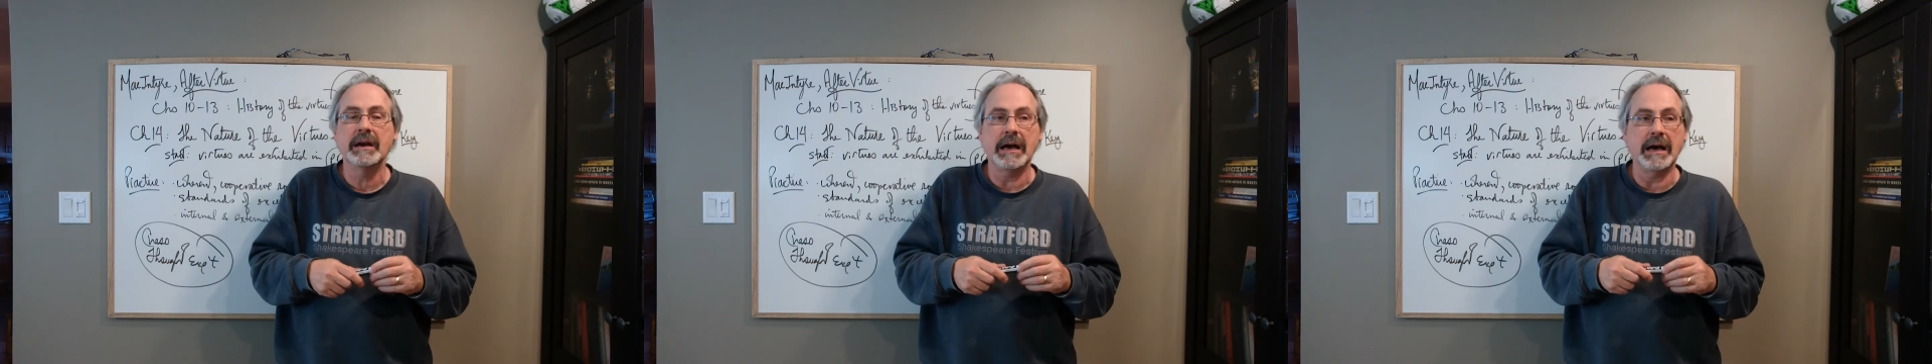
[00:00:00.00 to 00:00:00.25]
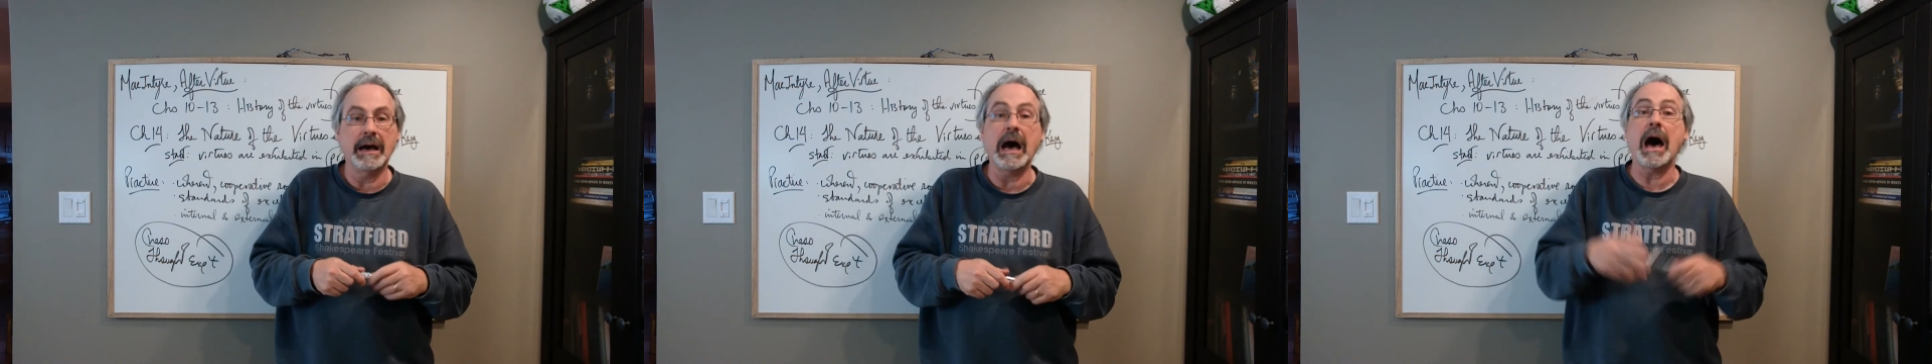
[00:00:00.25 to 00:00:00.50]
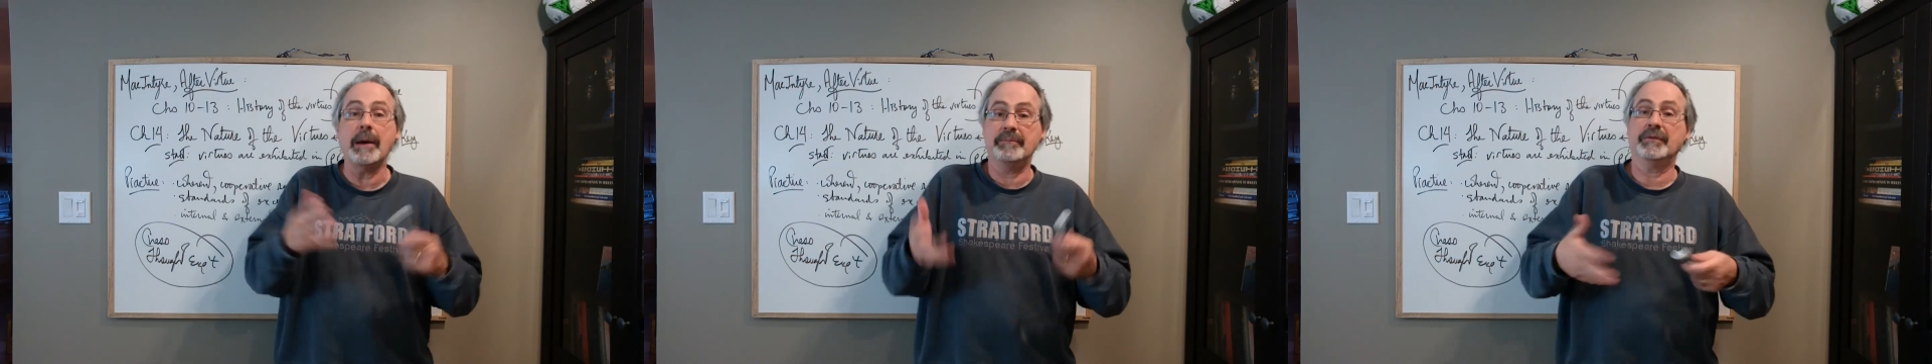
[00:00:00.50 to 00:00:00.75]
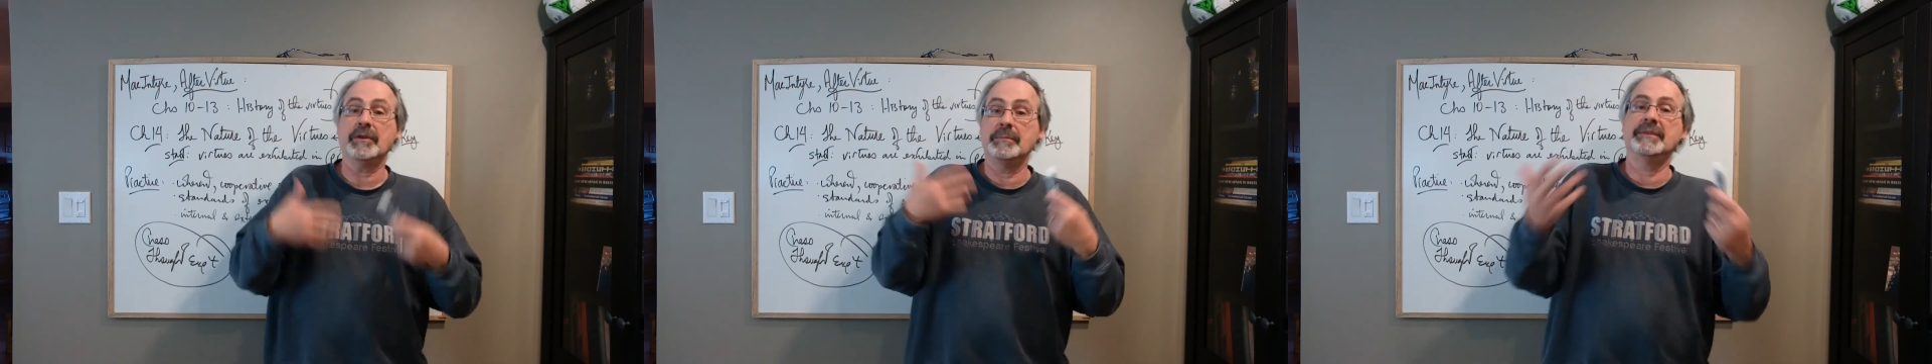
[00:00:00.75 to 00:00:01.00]
uh, up
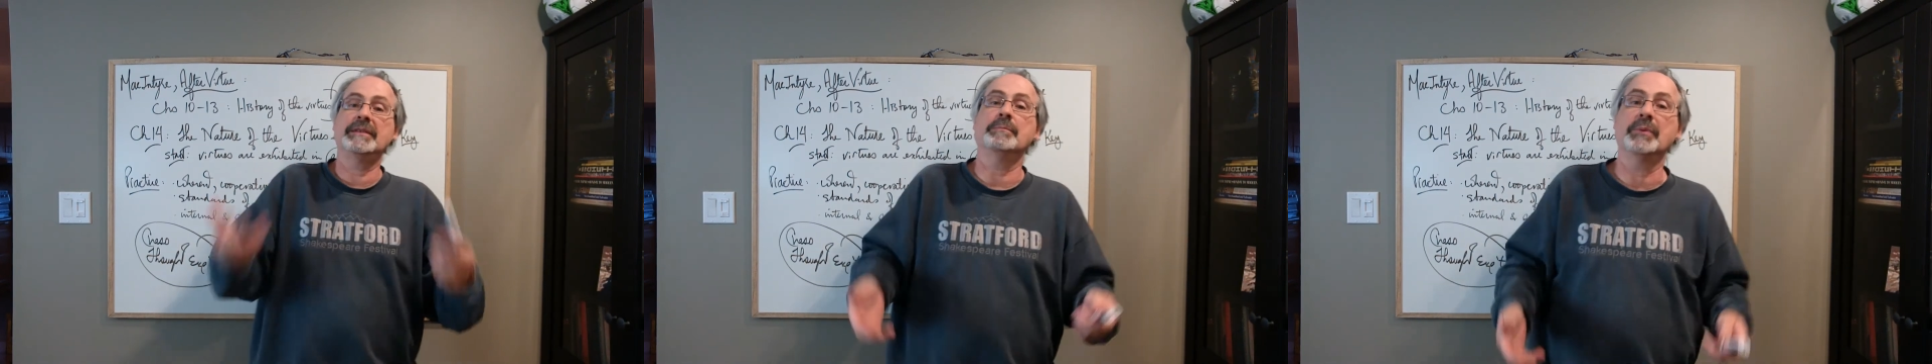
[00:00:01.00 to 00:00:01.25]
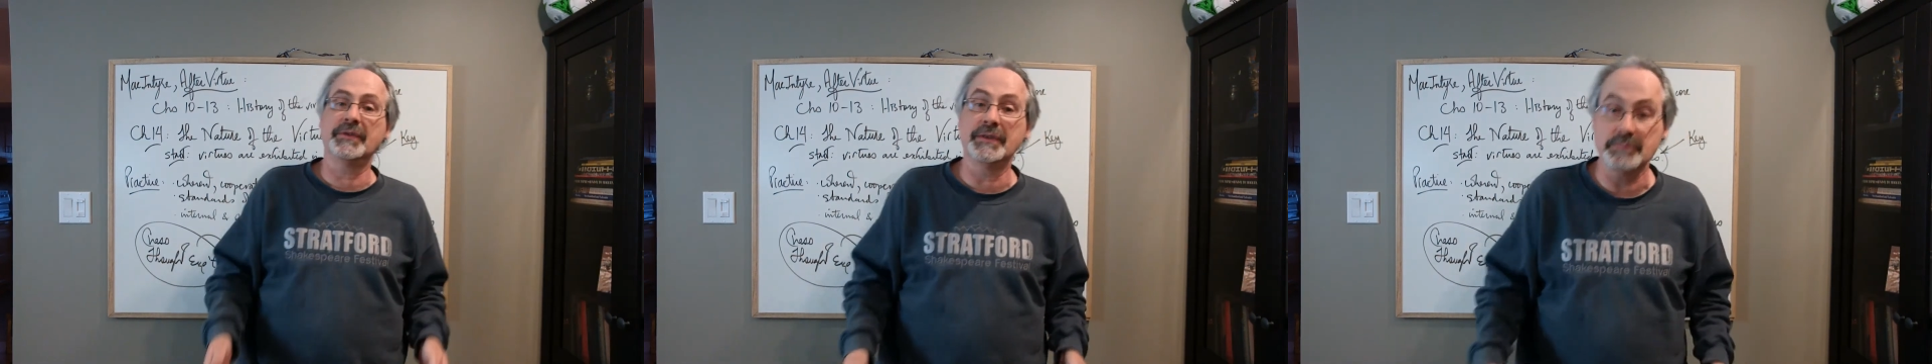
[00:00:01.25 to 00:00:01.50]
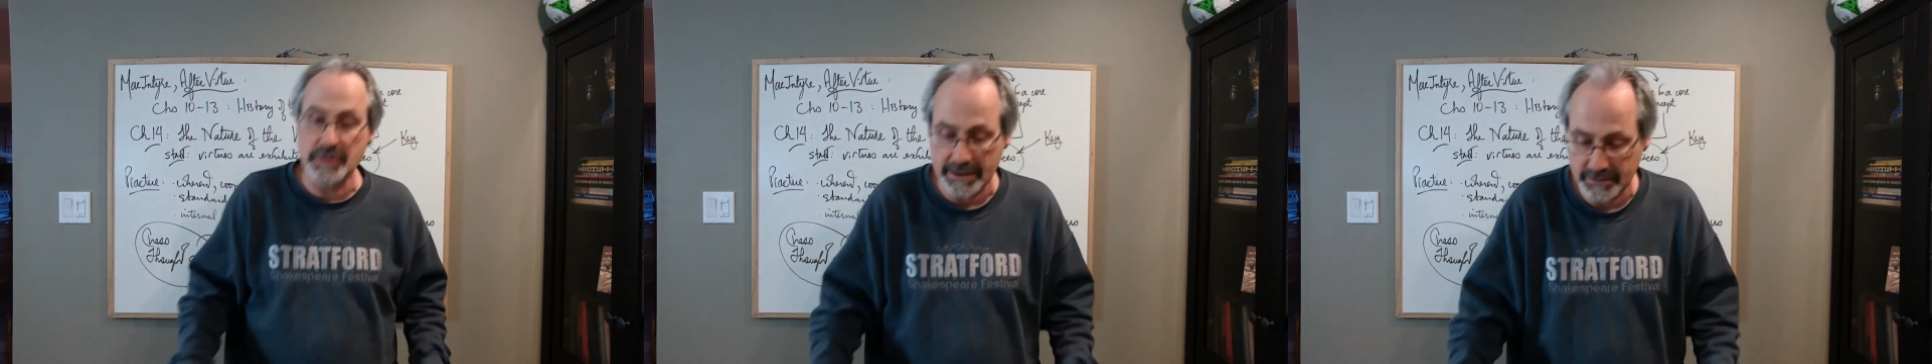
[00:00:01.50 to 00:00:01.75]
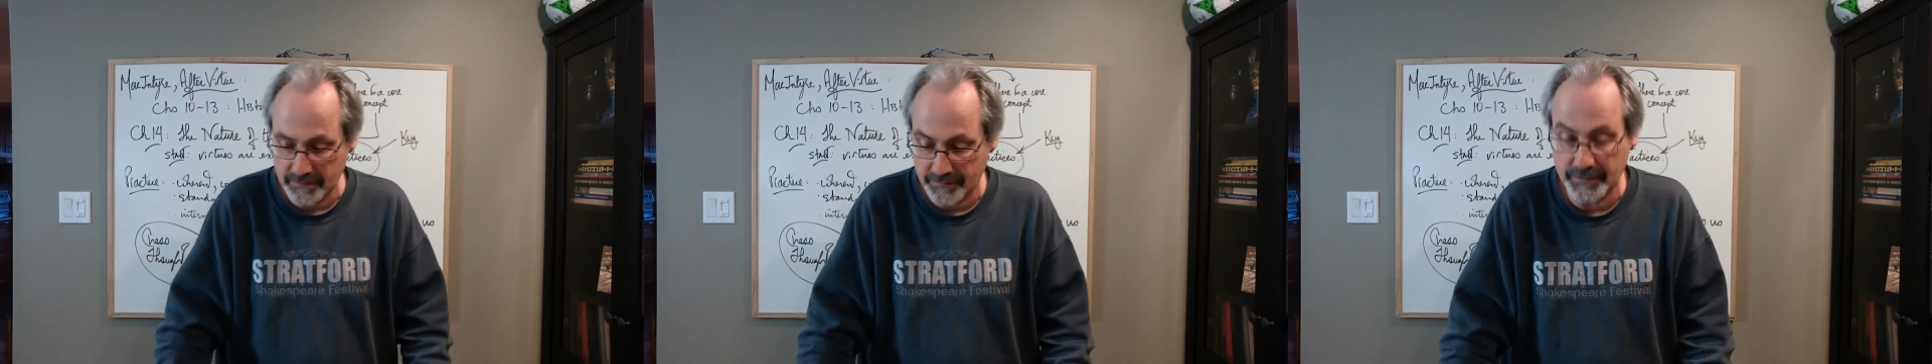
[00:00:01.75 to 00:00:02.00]
from simple
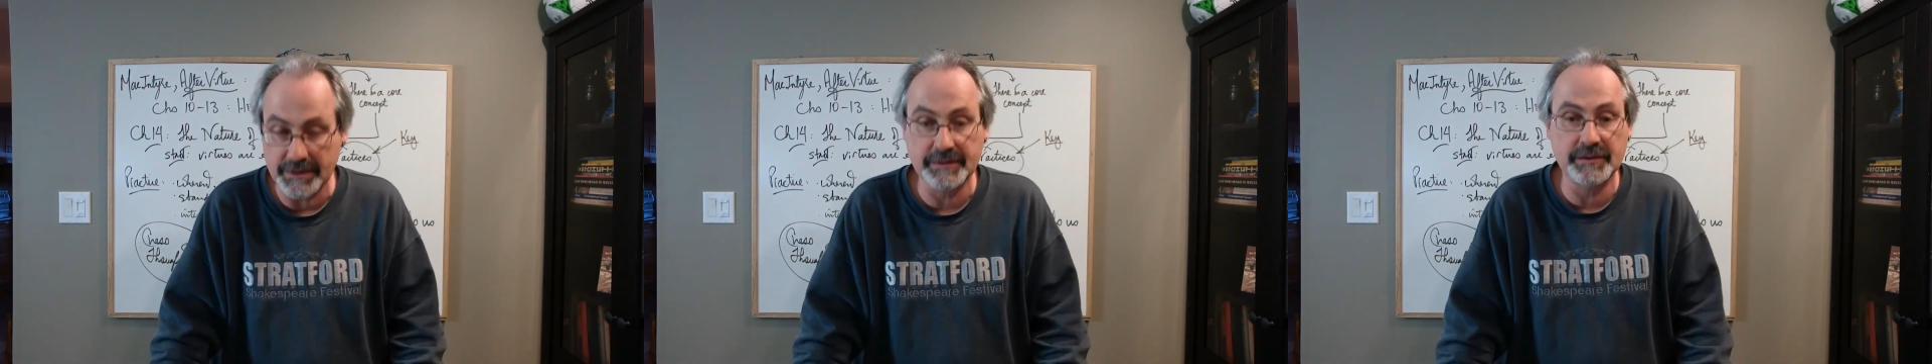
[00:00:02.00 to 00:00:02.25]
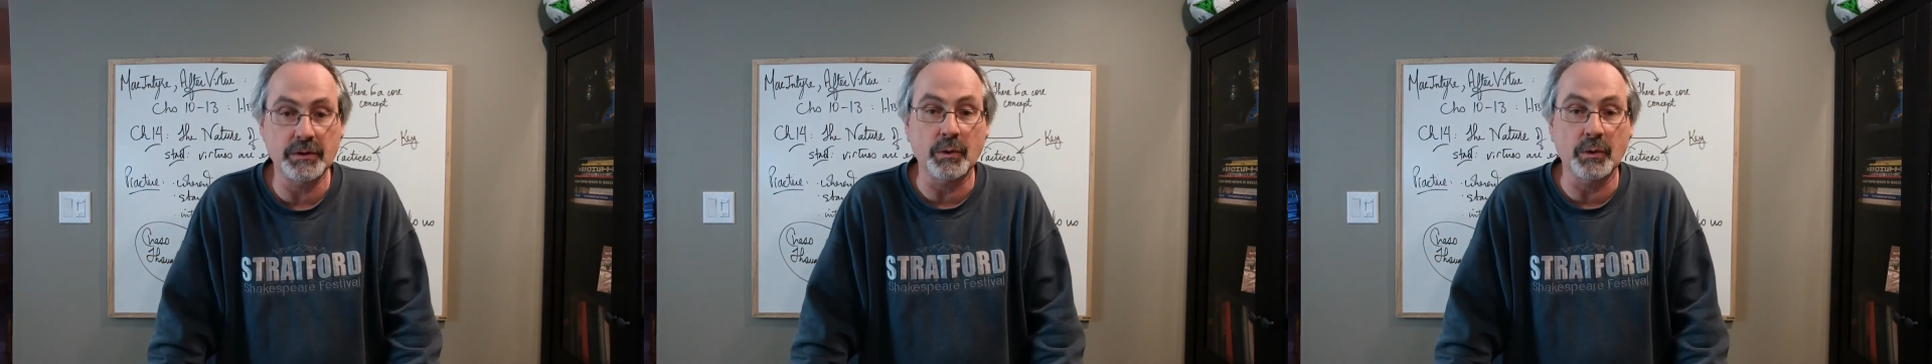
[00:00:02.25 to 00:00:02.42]
subjectivist